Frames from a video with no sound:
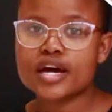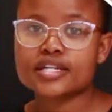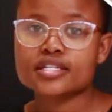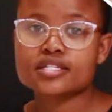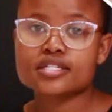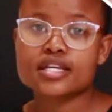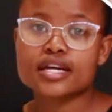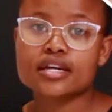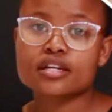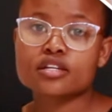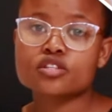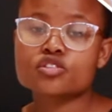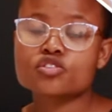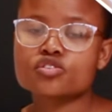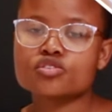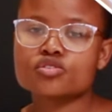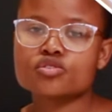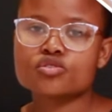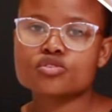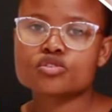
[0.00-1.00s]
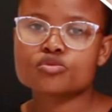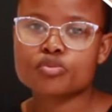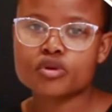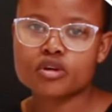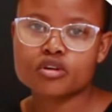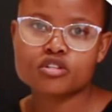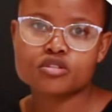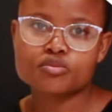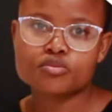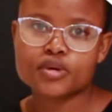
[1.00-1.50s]
I decided to use
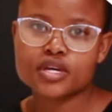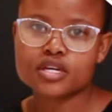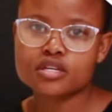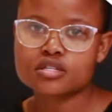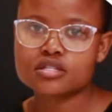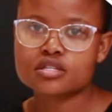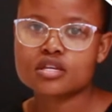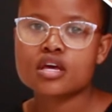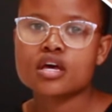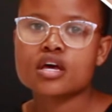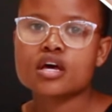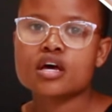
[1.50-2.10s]
perspex